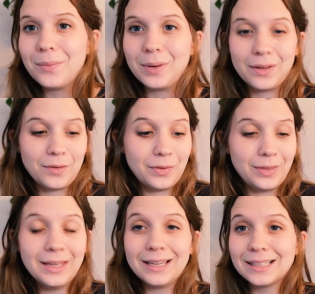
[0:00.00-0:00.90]
But so
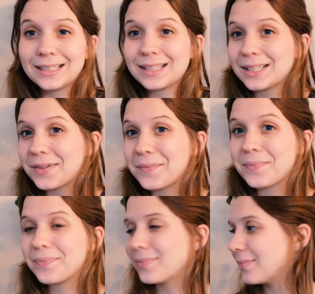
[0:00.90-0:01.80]
this,
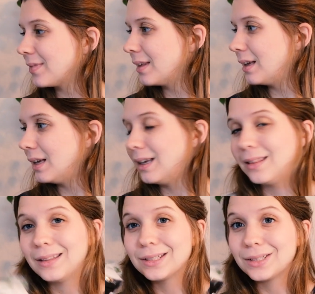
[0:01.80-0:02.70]

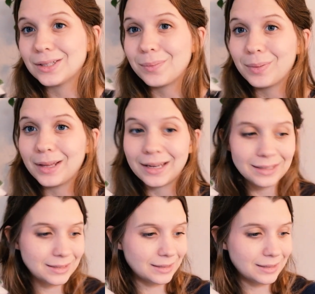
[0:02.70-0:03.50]
this is the plant.